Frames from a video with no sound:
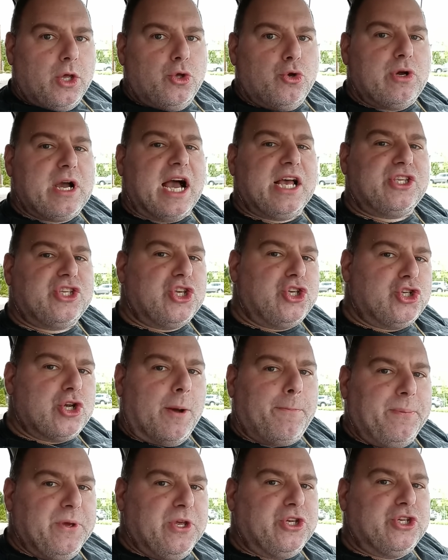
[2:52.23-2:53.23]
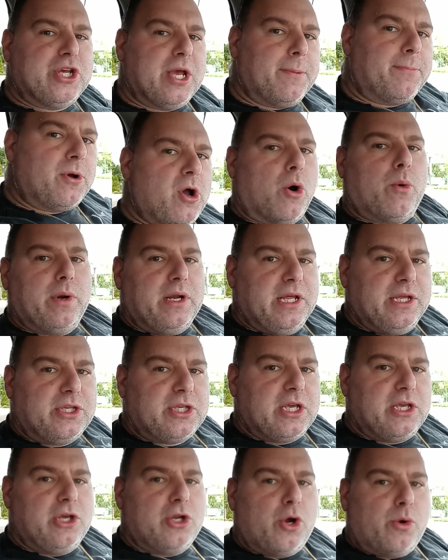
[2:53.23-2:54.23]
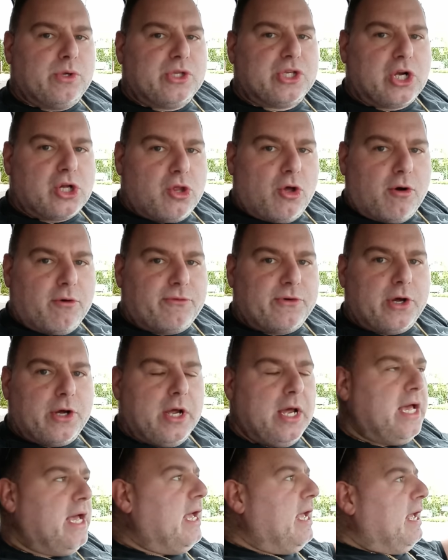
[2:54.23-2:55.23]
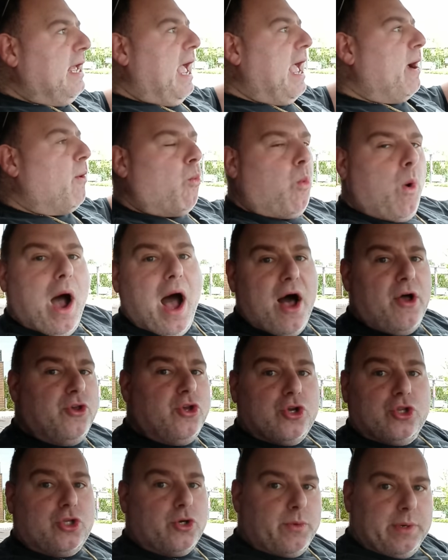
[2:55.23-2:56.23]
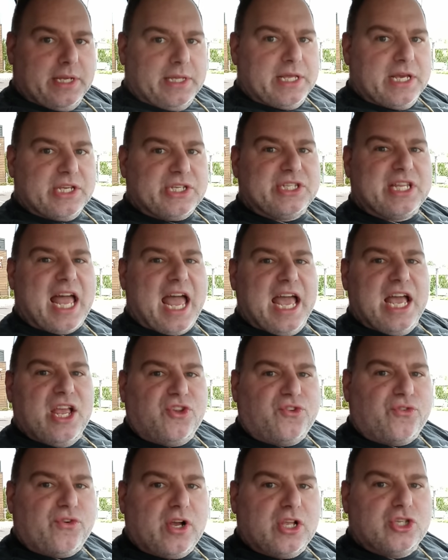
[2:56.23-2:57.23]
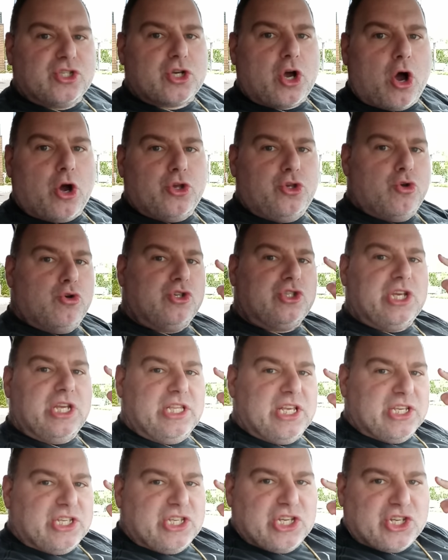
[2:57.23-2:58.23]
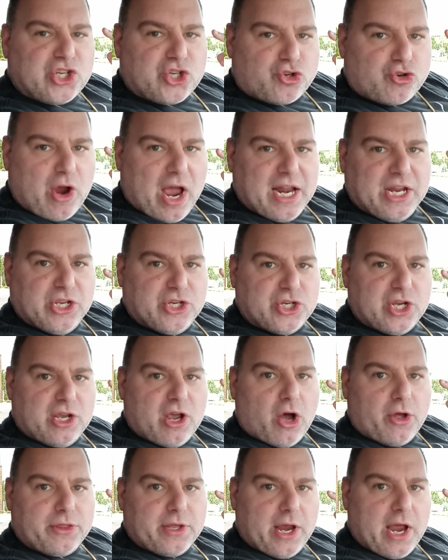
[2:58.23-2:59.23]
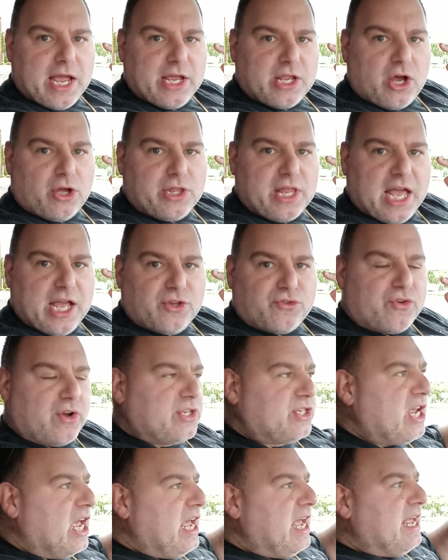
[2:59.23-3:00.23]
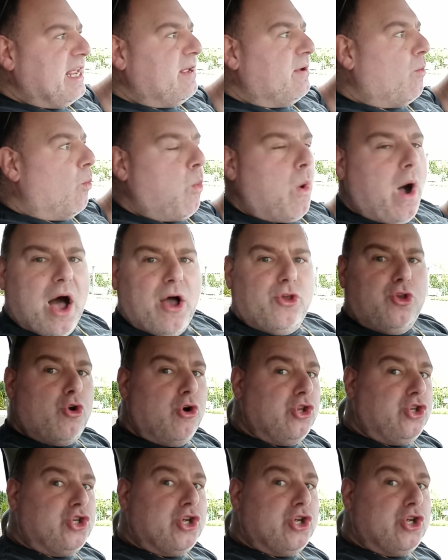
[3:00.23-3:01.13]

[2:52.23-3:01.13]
You guys are jumping ship, going into, you know, into Clover. While you're doing this, the hedge funds are using, this is strategy on the hedge funds. While you're